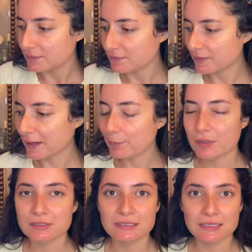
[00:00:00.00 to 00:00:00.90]
that
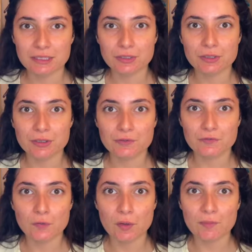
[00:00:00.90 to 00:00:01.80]
particular
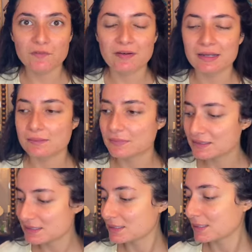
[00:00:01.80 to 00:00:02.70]
form of vitamin
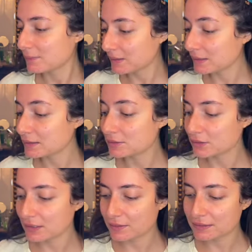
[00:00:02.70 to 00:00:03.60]
C can be a little
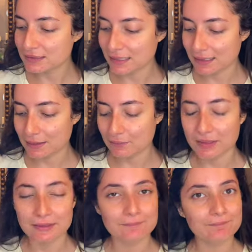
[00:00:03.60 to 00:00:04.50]
irritating,
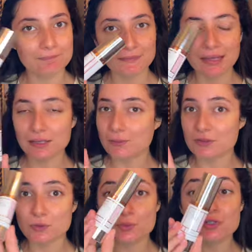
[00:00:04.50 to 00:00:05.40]
but anyway,
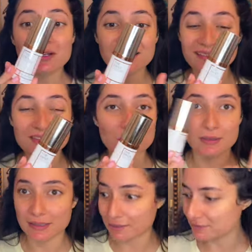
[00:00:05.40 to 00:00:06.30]
so I'm trying this one
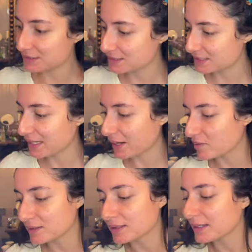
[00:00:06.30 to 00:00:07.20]
out to see how
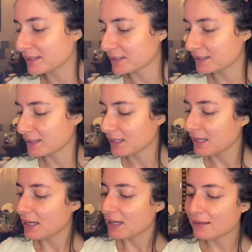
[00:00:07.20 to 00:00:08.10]
I like it.
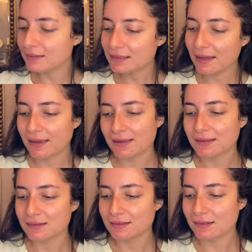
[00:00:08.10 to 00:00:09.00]
And then I
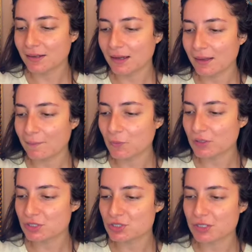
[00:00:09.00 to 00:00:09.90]

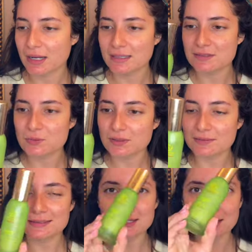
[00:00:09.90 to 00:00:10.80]
moisturized with
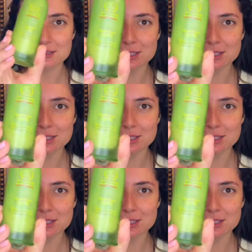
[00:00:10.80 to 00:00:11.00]
the Tata